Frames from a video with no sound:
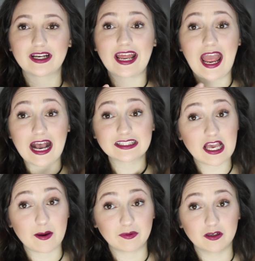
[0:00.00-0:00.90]
It has
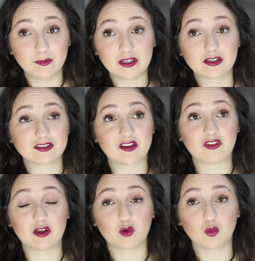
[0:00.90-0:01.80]
happened to me because I
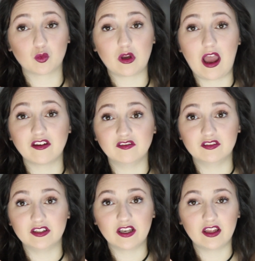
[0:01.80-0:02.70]

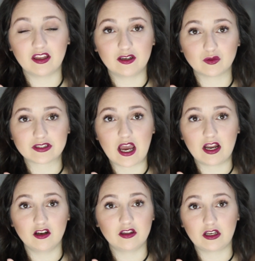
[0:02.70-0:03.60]
did it and it was
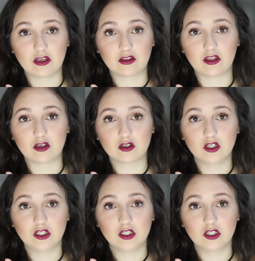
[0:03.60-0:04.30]
higher, and then I like